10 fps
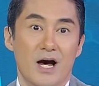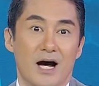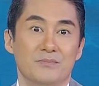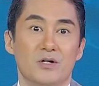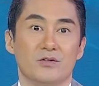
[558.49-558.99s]

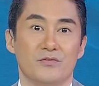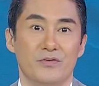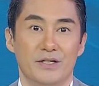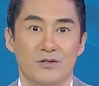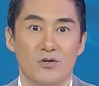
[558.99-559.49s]
I'm Dr.
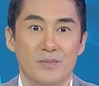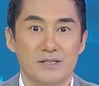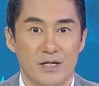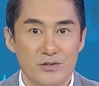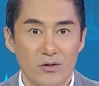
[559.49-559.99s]
Freddy
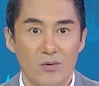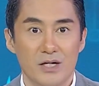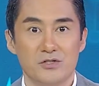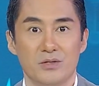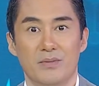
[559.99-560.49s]
Gomez, and you're
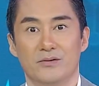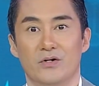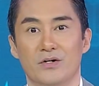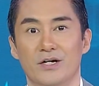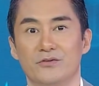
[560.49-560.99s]
watching
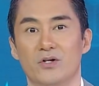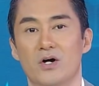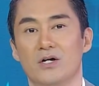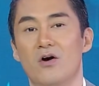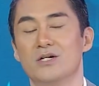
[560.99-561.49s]
MedTalk Health
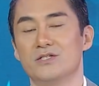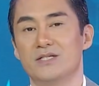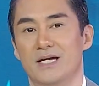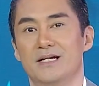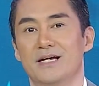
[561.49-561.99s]
Talk on
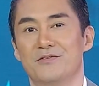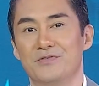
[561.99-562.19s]
CNN